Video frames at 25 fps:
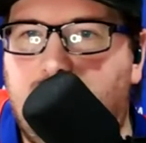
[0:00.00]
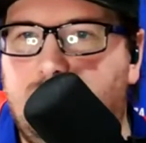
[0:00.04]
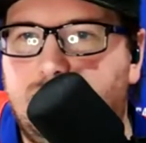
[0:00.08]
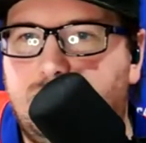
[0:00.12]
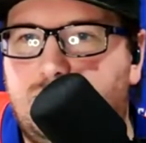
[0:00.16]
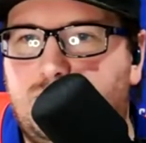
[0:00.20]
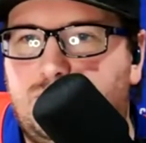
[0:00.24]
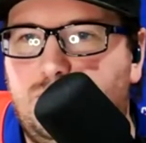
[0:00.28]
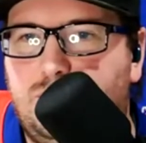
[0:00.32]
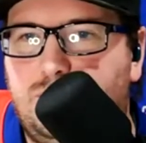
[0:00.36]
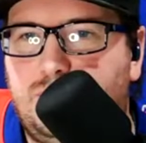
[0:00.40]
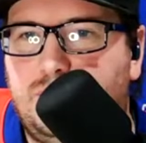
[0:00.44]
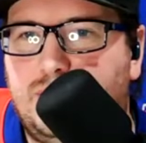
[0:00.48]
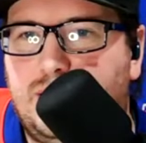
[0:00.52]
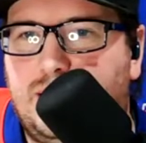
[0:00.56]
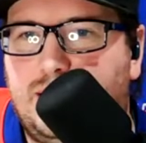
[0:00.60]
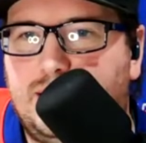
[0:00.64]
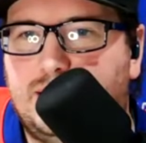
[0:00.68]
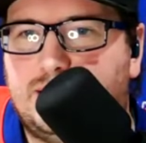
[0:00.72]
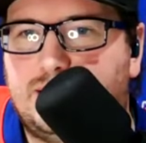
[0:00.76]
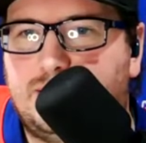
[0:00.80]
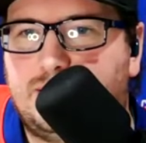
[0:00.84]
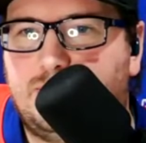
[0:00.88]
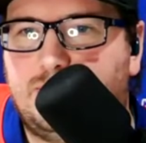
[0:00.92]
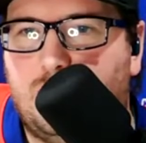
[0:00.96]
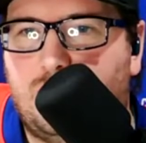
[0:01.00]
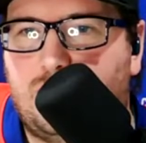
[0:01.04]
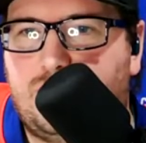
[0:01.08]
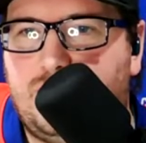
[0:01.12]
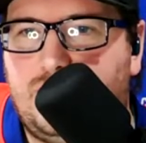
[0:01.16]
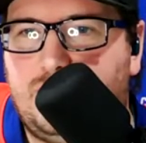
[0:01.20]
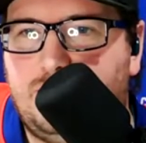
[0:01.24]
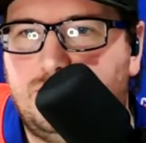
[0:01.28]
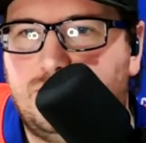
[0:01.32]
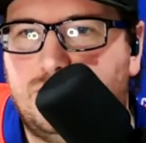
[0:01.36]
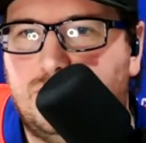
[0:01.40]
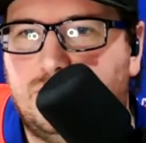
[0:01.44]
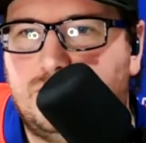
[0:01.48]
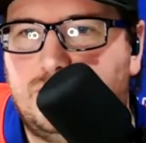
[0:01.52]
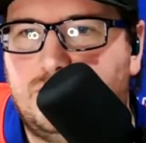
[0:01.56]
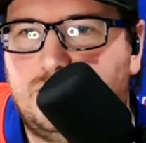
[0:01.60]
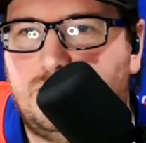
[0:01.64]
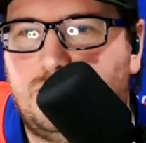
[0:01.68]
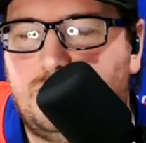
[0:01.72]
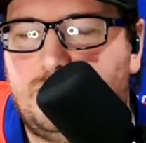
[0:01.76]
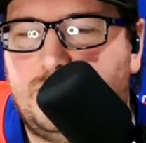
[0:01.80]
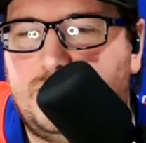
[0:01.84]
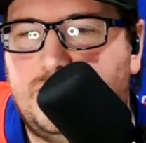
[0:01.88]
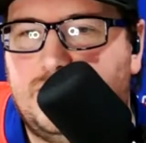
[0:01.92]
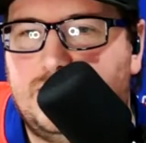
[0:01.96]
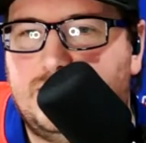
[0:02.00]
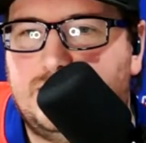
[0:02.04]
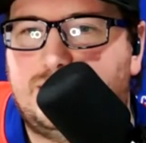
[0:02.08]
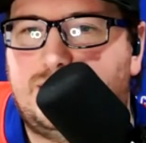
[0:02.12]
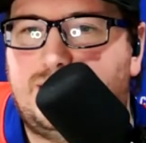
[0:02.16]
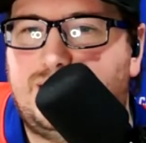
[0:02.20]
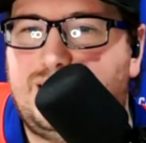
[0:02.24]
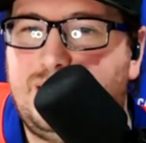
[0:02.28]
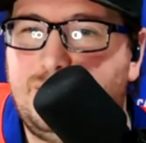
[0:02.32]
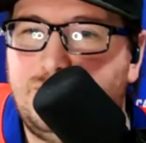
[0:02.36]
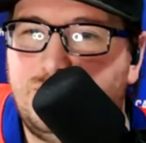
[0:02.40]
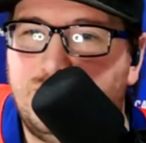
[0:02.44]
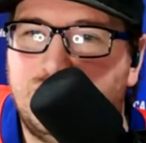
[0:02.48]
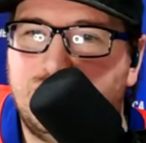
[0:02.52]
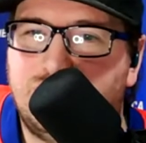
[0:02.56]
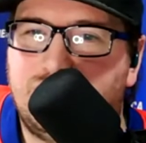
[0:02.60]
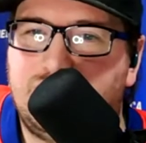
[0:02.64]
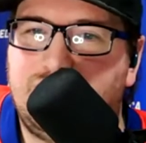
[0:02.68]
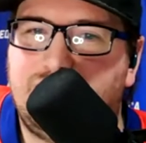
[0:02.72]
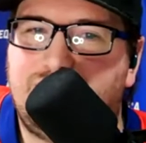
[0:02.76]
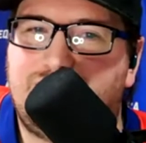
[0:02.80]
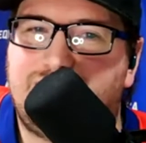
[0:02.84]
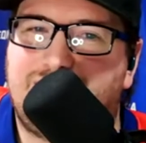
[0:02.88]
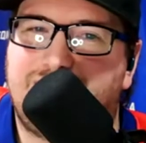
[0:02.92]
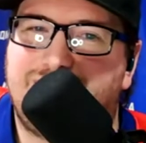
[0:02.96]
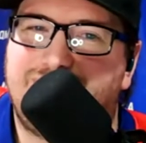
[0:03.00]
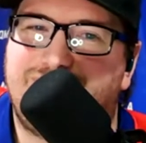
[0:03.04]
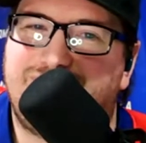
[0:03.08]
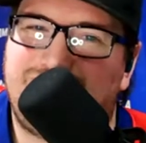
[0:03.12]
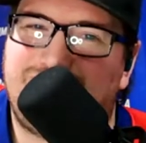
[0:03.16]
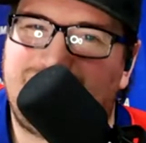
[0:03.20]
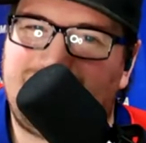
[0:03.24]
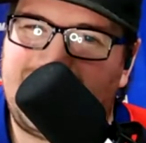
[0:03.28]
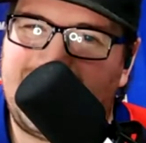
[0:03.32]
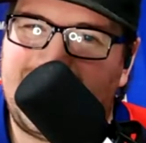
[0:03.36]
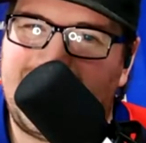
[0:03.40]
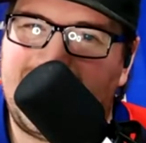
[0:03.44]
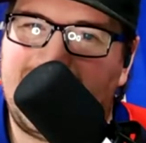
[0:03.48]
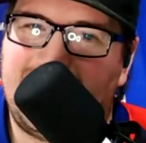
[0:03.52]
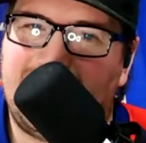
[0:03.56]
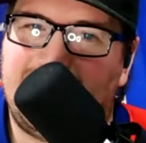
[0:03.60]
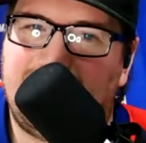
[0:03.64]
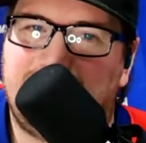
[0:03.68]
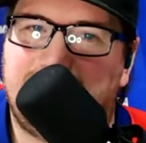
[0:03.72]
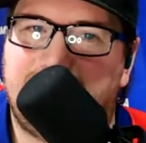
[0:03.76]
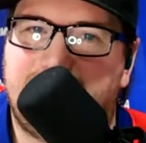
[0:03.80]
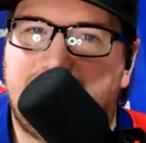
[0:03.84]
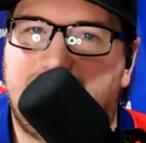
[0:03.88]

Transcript: Student nights, more theme jerseys would be nice. Theme jerseys, yeah.